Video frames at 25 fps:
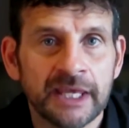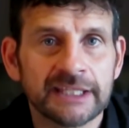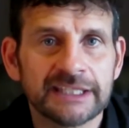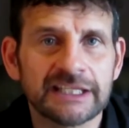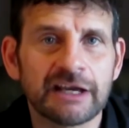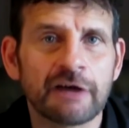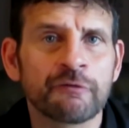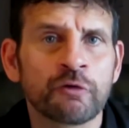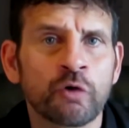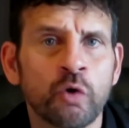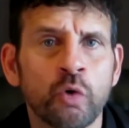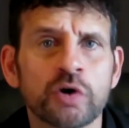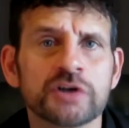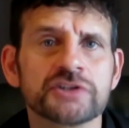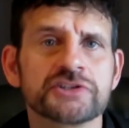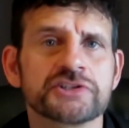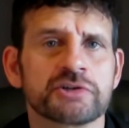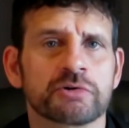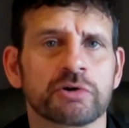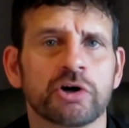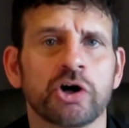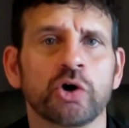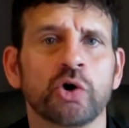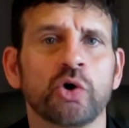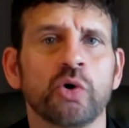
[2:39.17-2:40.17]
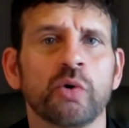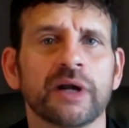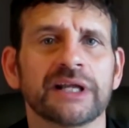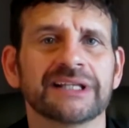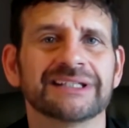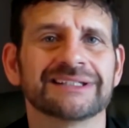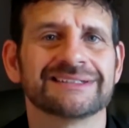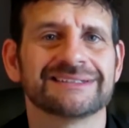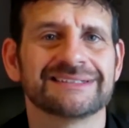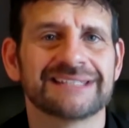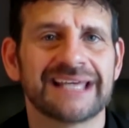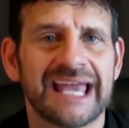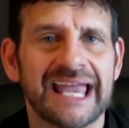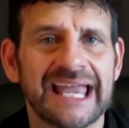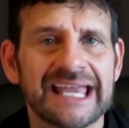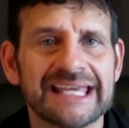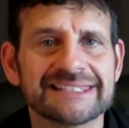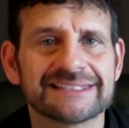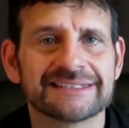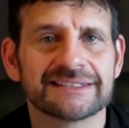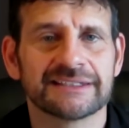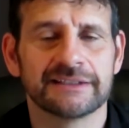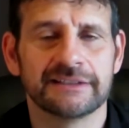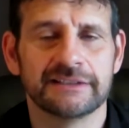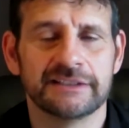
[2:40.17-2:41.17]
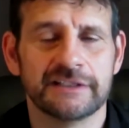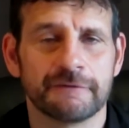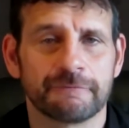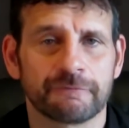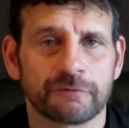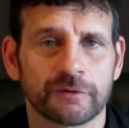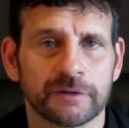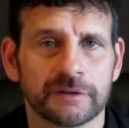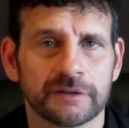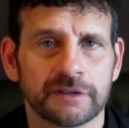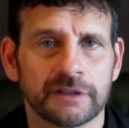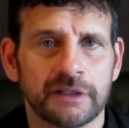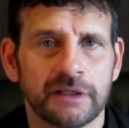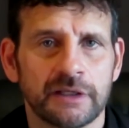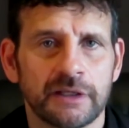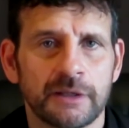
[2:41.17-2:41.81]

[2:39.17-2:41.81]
Now, of course, they're all going to taste different